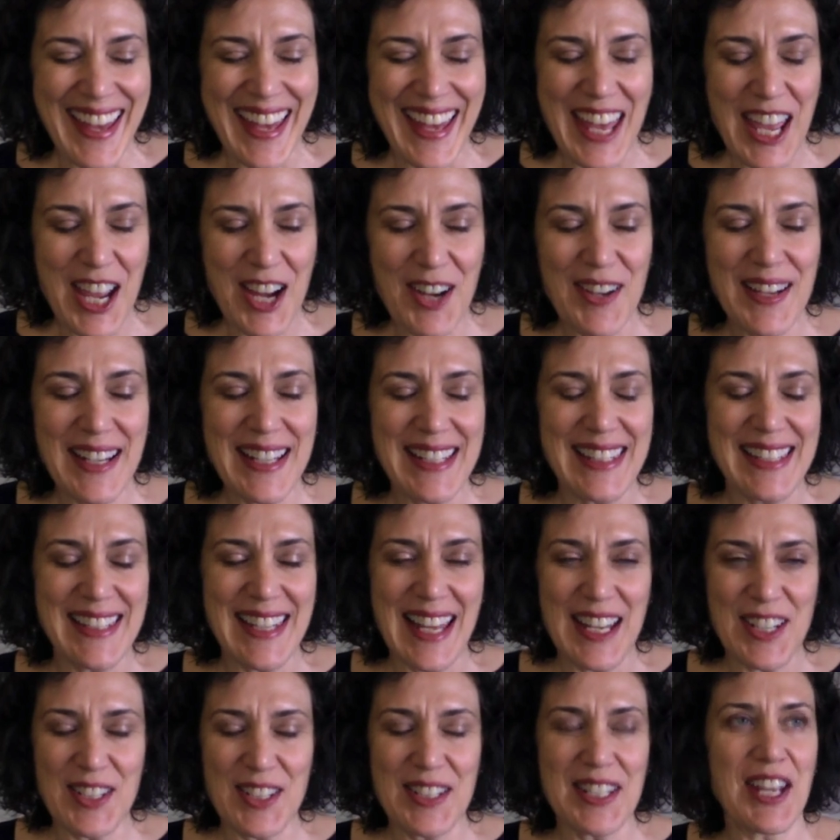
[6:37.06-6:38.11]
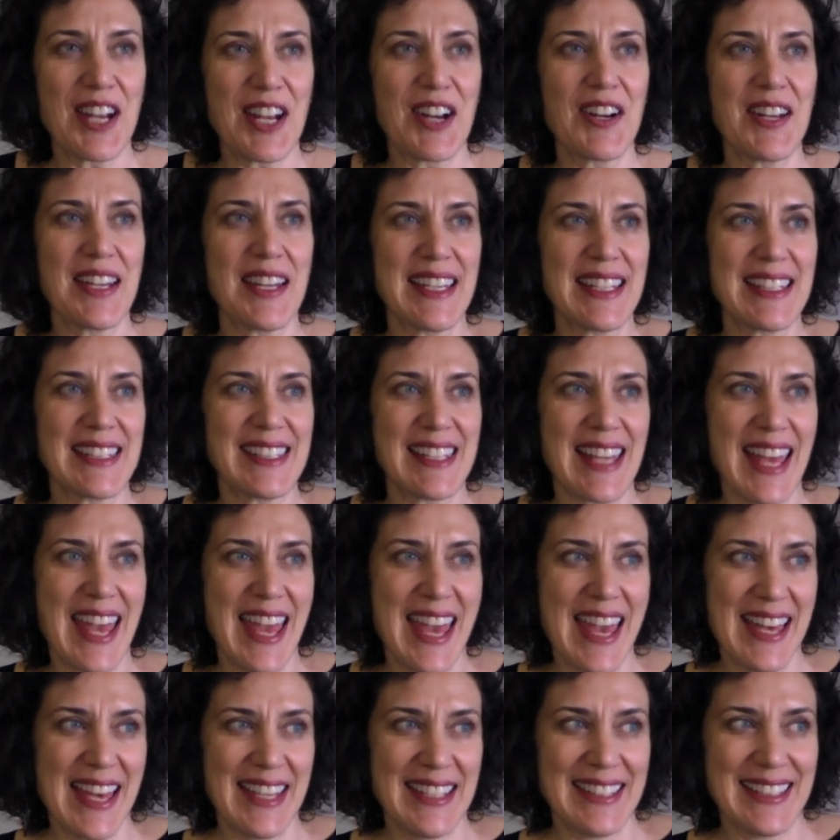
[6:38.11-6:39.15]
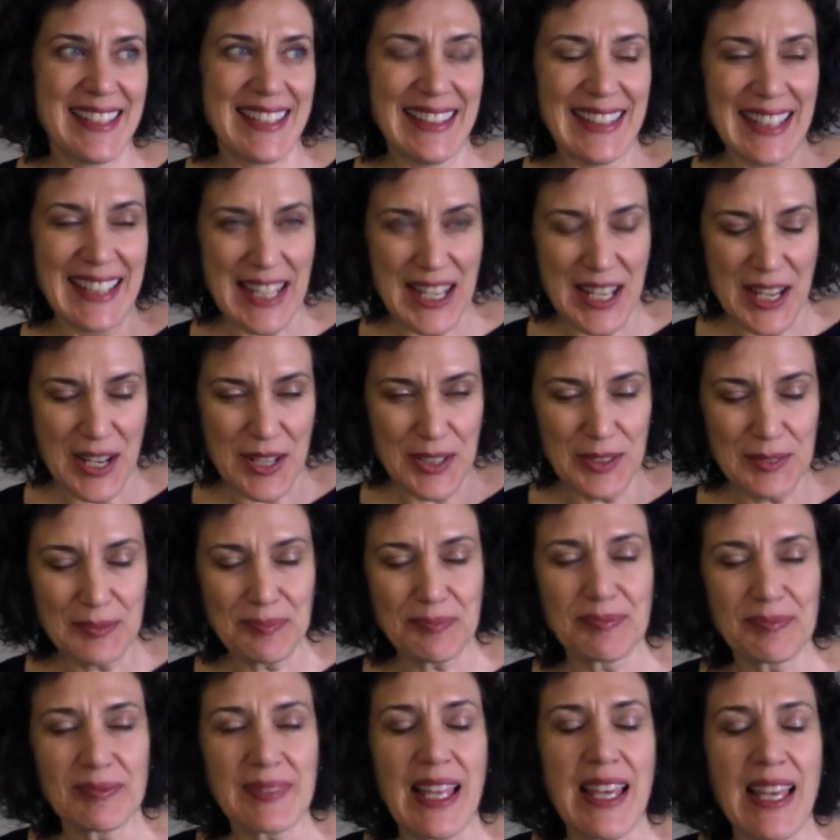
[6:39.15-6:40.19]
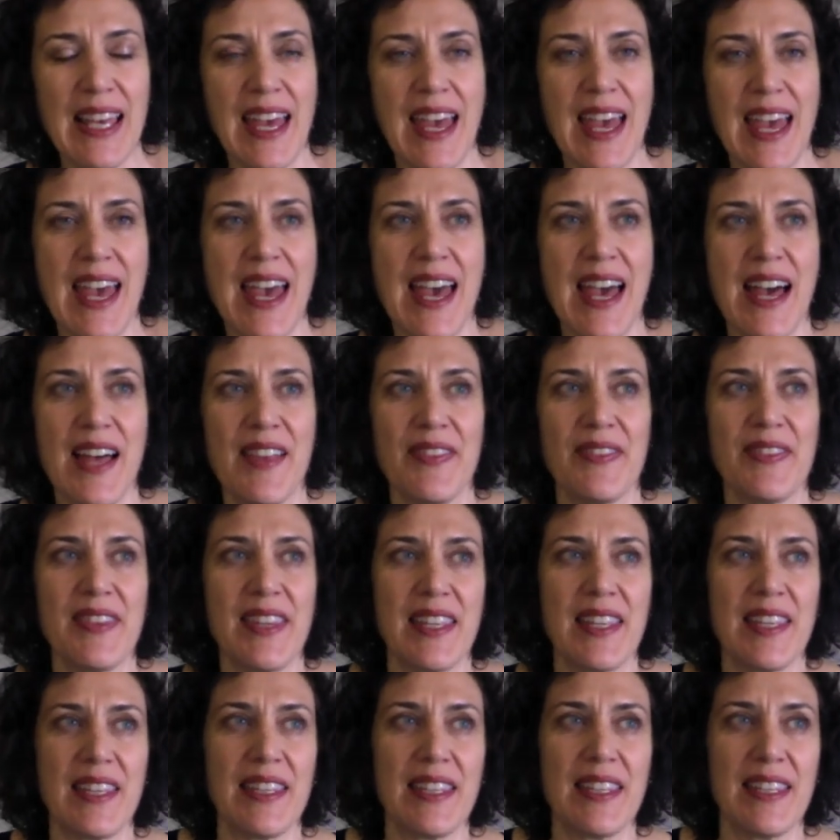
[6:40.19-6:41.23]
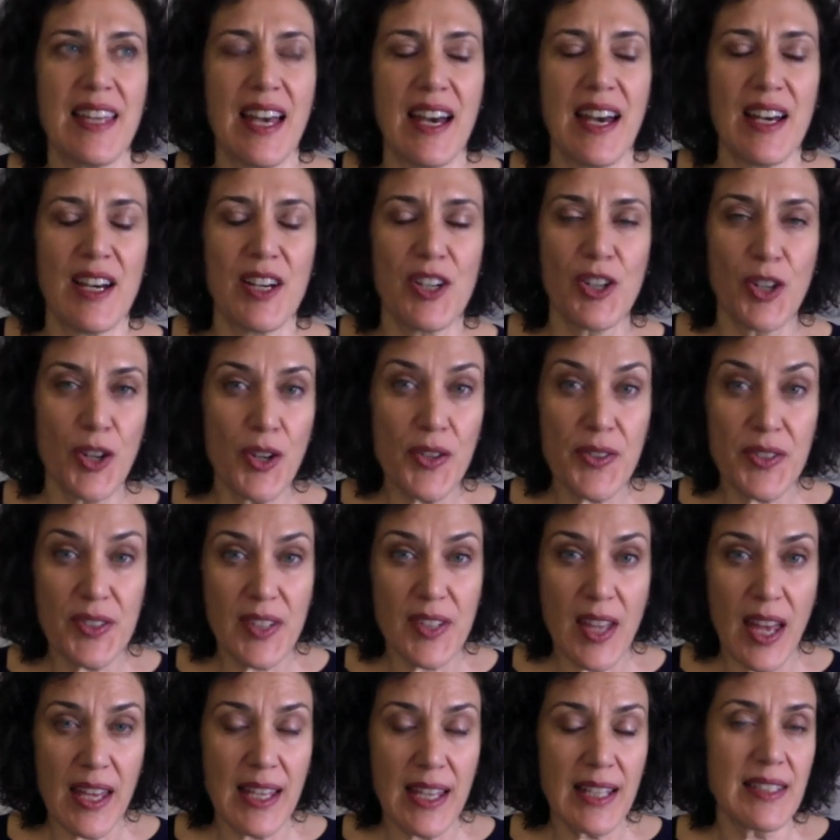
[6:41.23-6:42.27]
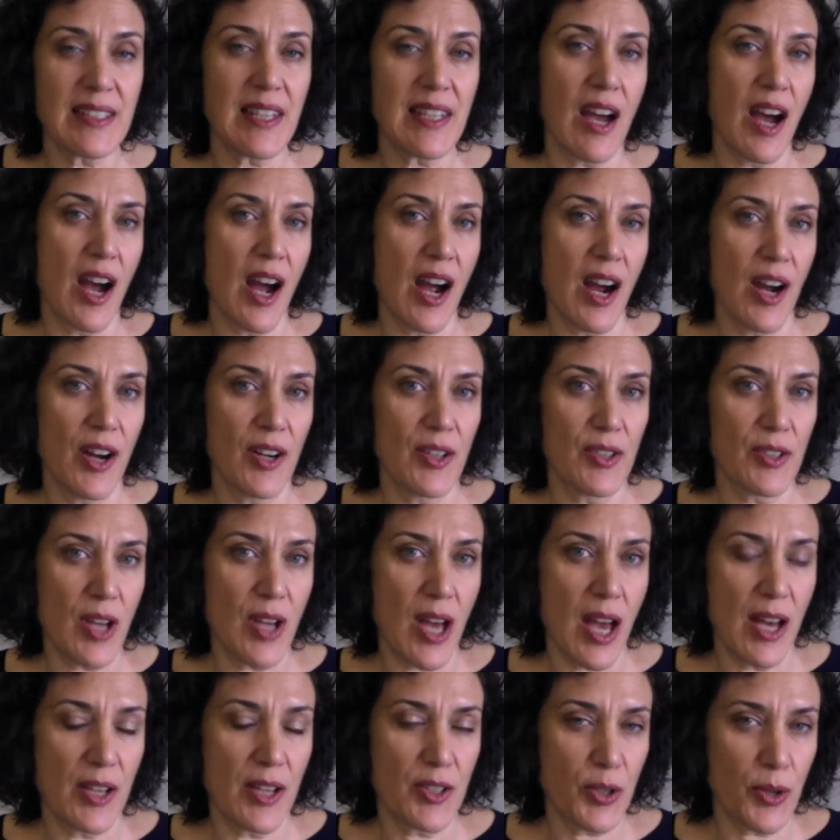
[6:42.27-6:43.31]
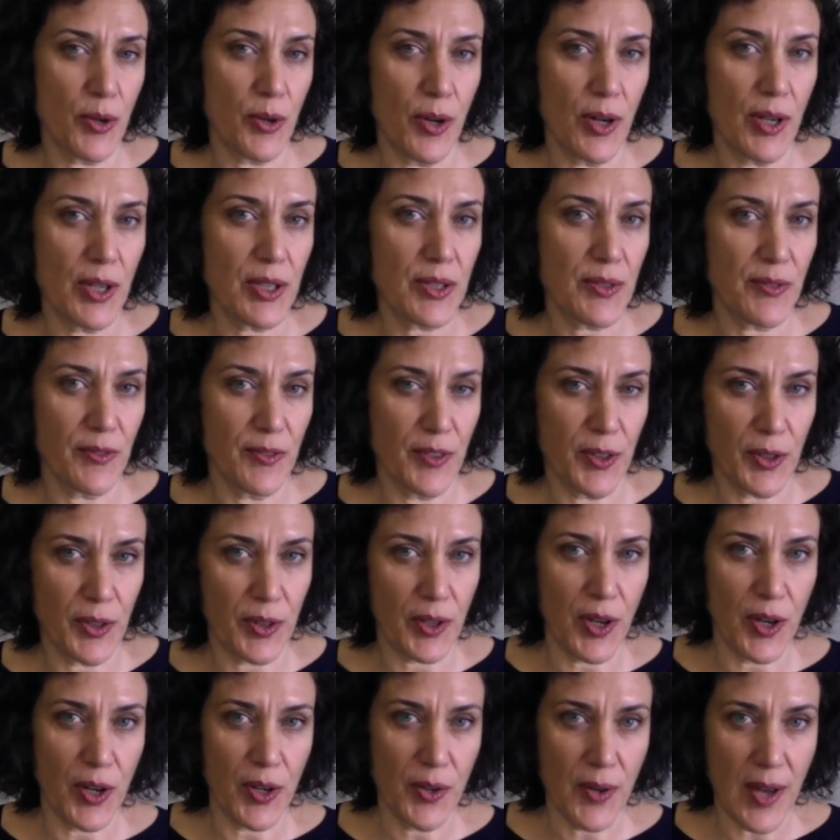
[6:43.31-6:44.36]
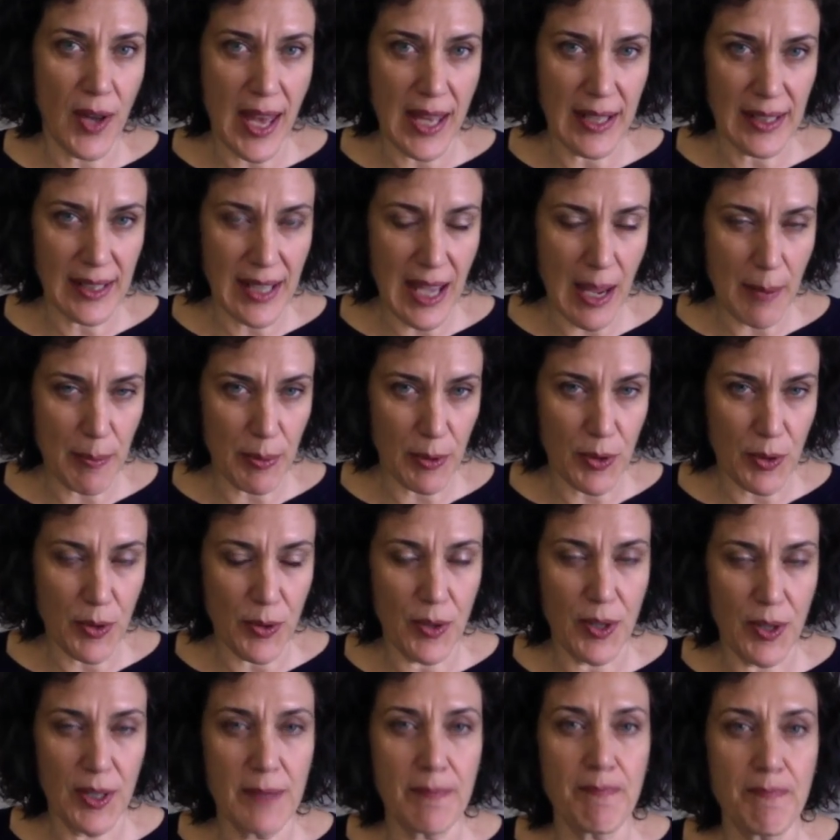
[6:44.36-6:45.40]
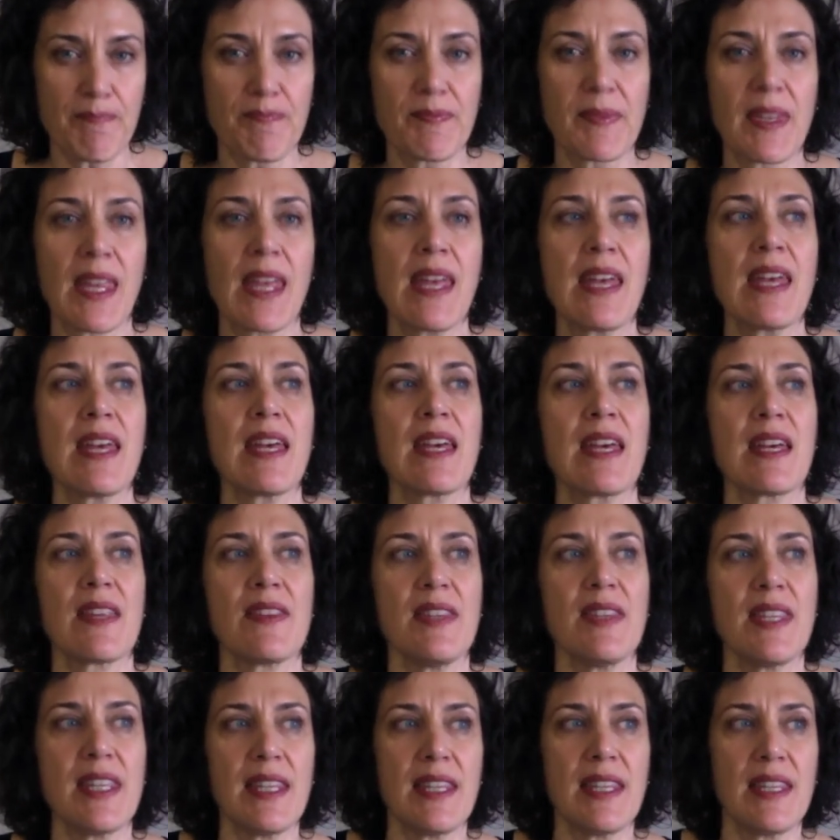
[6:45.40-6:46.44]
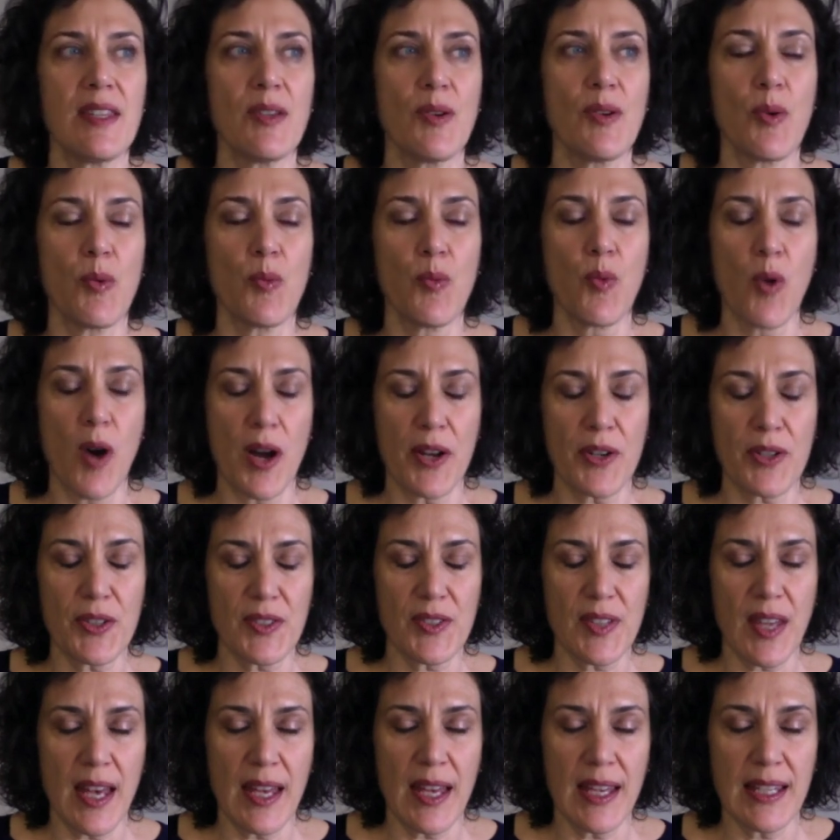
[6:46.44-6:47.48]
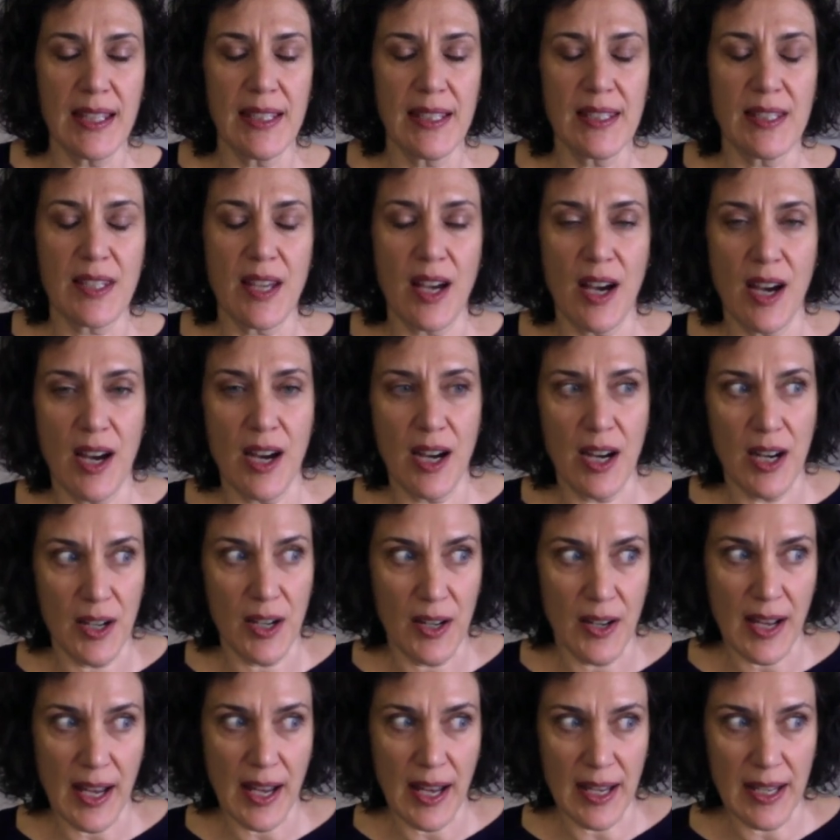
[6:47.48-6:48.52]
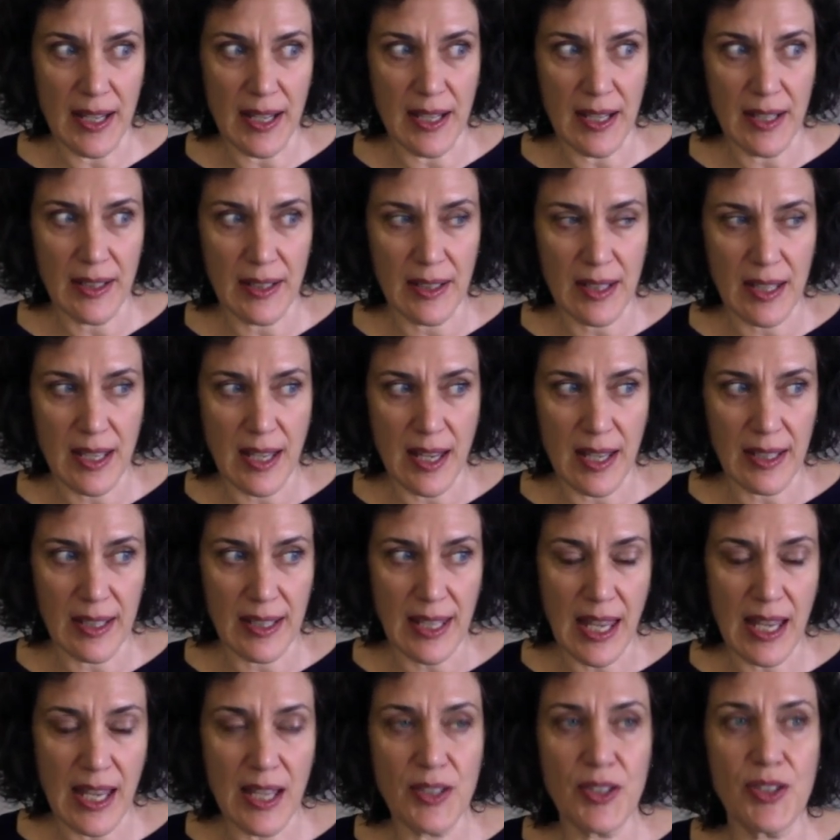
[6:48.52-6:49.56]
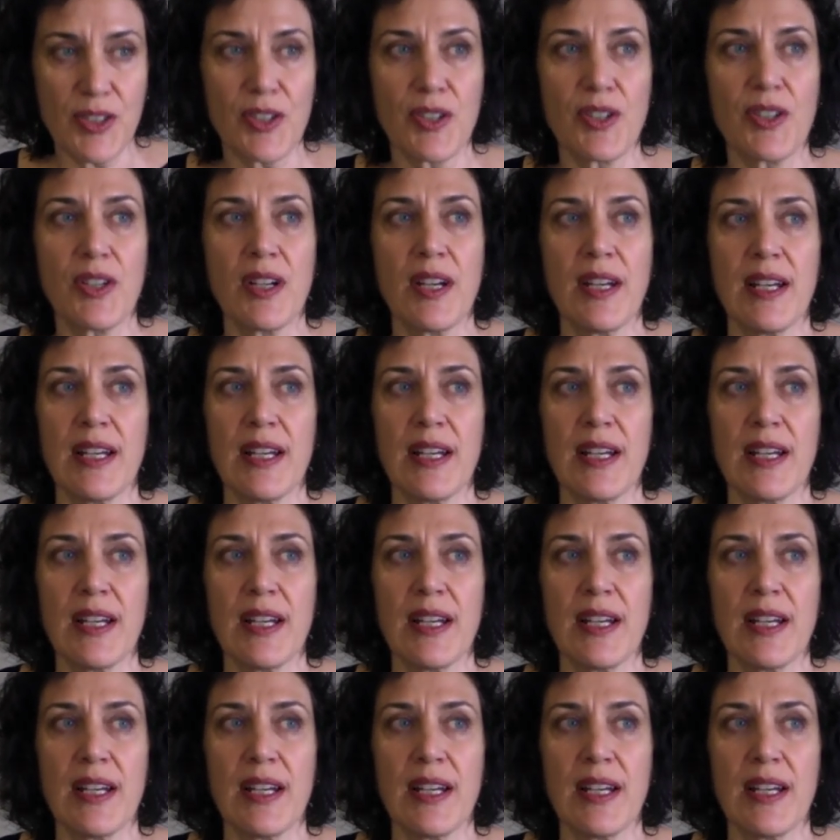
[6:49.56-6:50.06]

Aries, Sagittarius, and Leo. And the earth signs are Taurus, Virgo, and Capricorn. The water signs are Cancer,